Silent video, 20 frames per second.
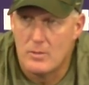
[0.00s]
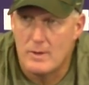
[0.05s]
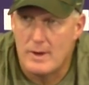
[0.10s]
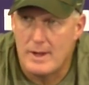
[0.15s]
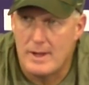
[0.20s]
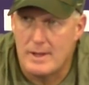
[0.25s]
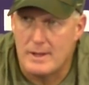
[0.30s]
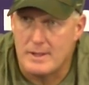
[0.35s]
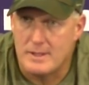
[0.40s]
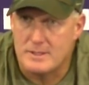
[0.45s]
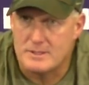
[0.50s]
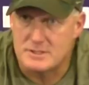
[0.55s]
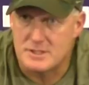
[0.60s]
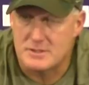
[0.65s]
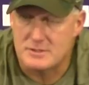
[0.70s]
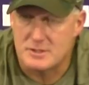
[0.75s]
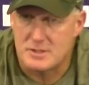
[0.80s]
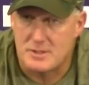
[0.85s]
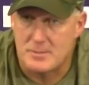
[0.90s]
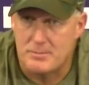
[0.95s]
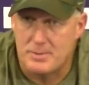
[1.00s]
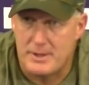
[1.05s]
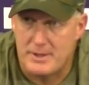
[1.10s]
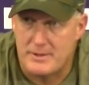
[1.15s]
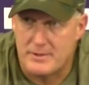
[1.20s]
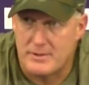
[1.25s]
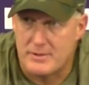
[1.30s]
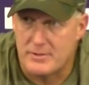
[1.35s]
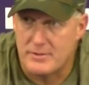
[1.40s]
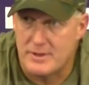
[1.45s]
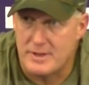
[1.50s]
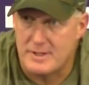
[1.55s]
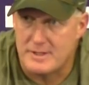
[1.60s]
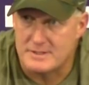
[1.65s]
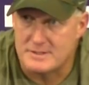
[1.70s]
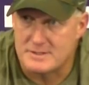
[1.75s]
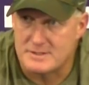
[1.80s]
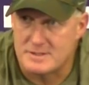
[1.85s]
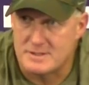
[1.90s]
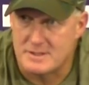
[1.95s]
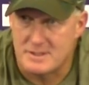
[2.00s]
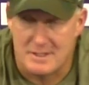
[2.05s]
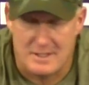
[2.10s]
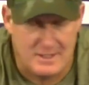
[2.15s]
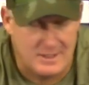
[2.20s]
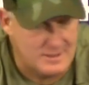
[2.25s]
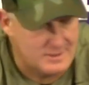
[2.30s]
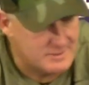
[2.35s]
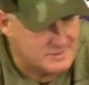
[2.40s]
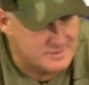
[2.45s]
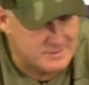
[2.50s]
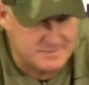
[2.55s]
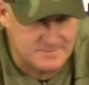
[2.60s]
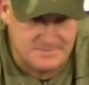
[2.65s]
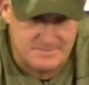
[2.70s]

Well, he's such a competitor that he's he's